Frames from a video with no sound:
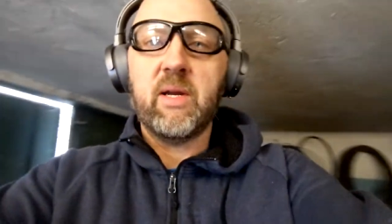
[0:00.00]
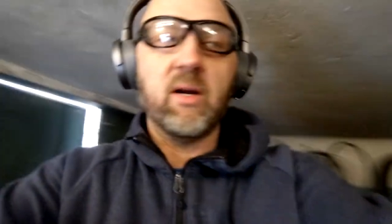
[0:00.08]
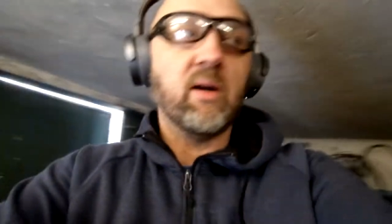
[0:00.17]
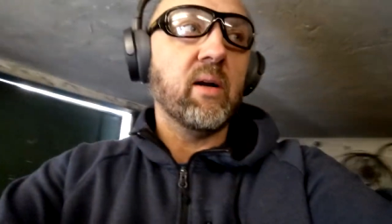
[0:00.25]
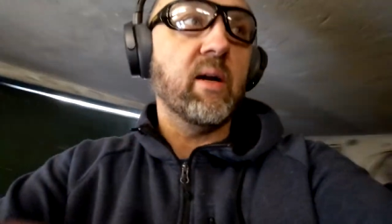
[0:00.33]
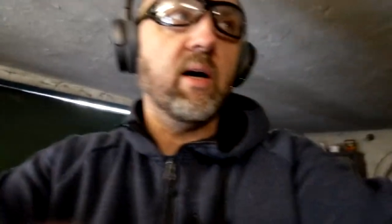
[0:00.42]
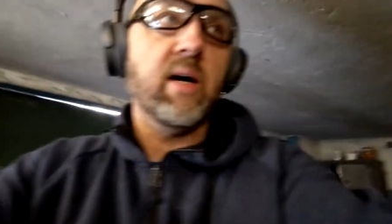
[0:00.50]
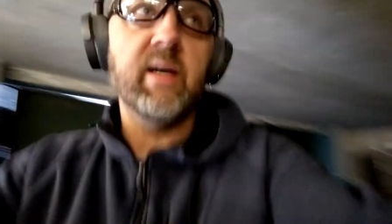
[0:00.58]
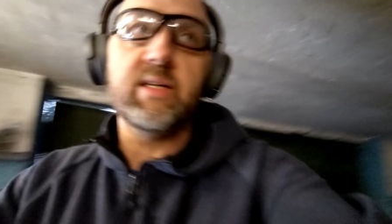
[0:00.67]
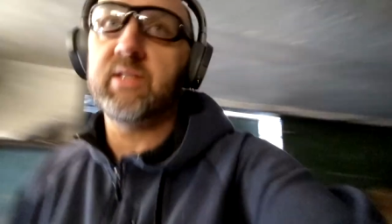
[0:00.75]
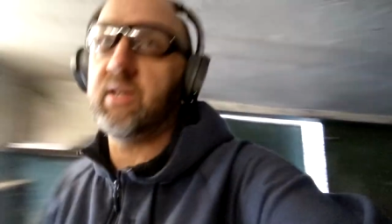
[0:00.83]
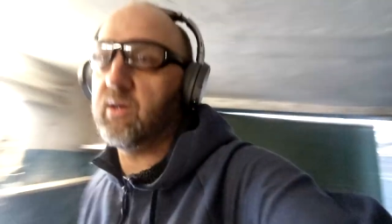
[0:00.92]
here.
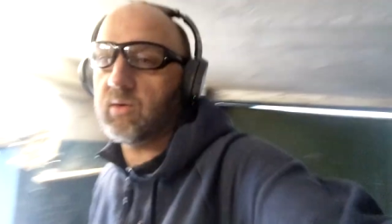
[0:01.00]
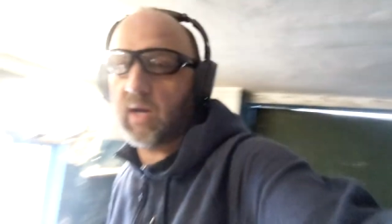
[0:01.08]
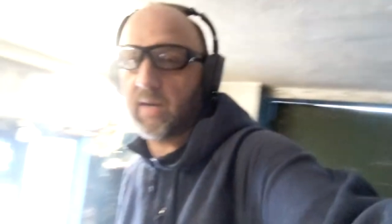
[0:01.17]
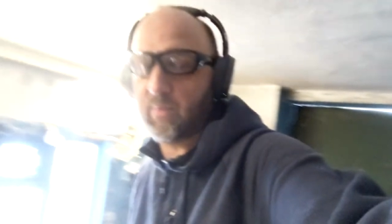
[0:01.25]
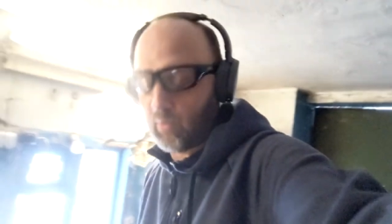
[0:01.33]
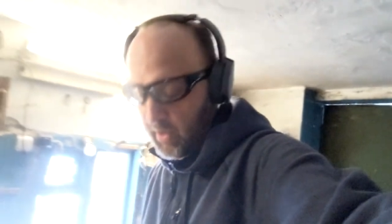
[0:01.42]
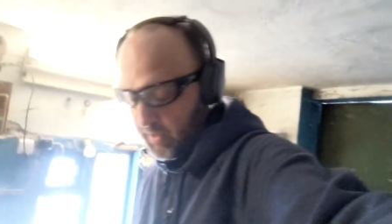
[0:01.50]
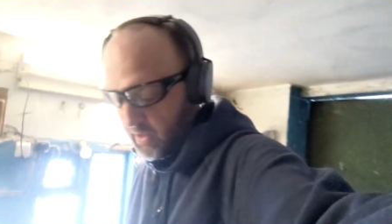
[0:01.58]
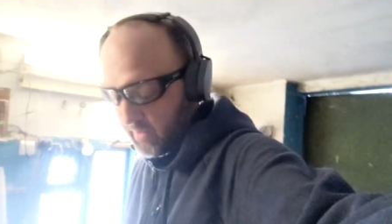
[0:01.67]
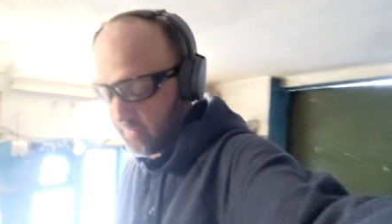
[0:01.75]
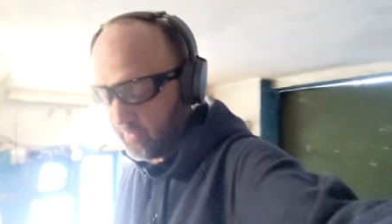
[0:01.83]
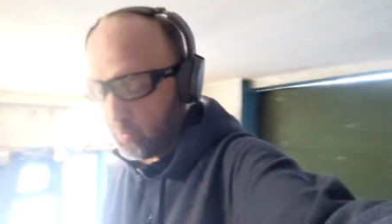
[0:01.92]
Uh, so I'm running
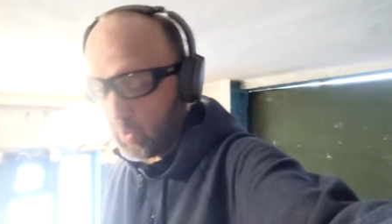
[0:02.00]
off of